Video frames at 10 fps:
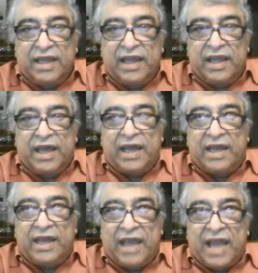
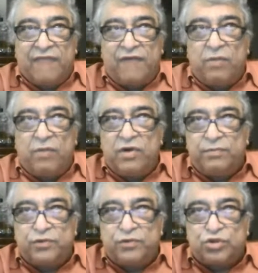And if I'm going to
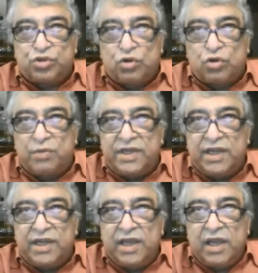put so
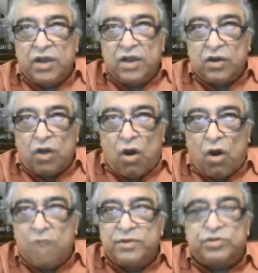many
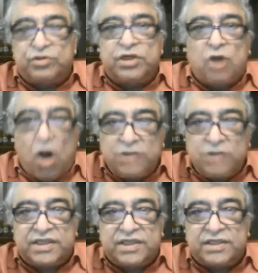arbitrary
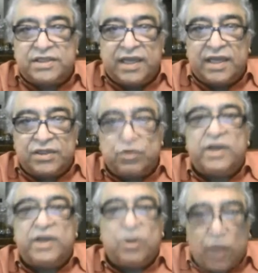constants into
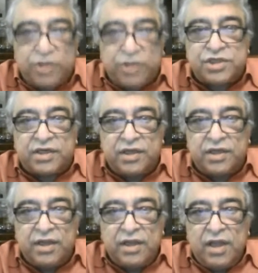an equation,
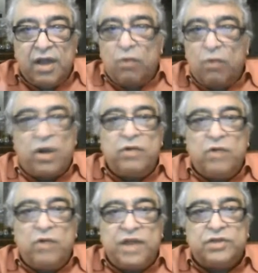why
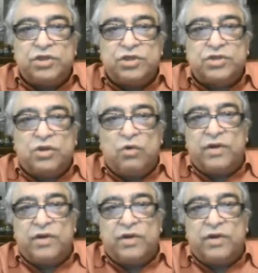don't I just go in